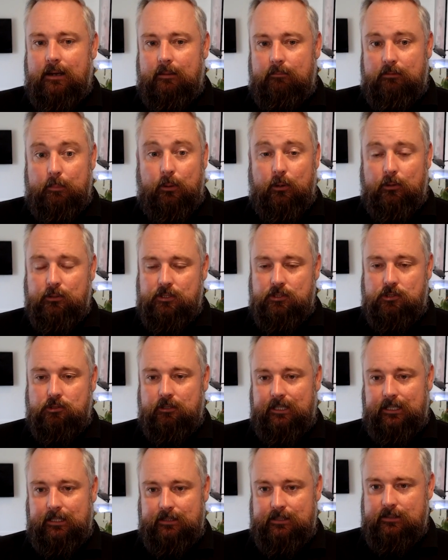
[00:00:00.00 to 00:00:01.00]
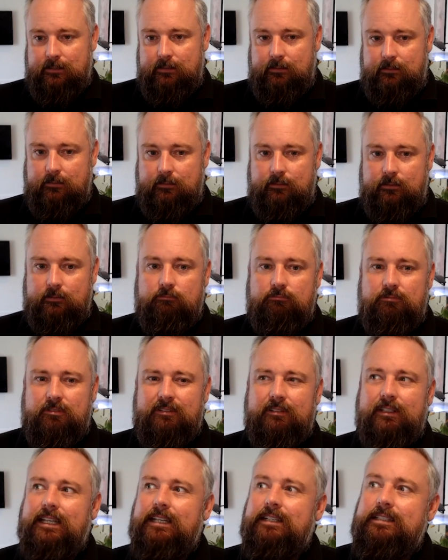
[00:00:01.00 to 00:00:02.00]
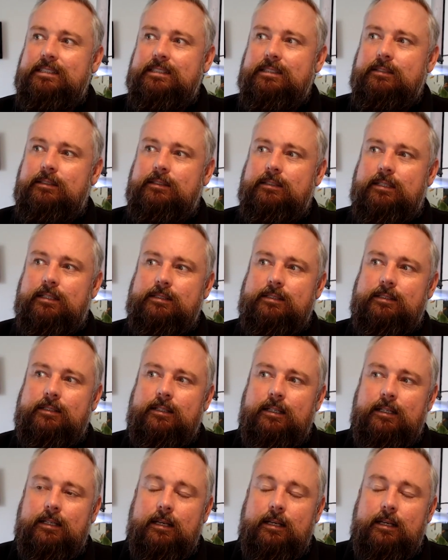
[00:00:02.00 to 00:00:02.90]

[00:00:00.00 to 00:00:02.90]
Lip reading: repositories can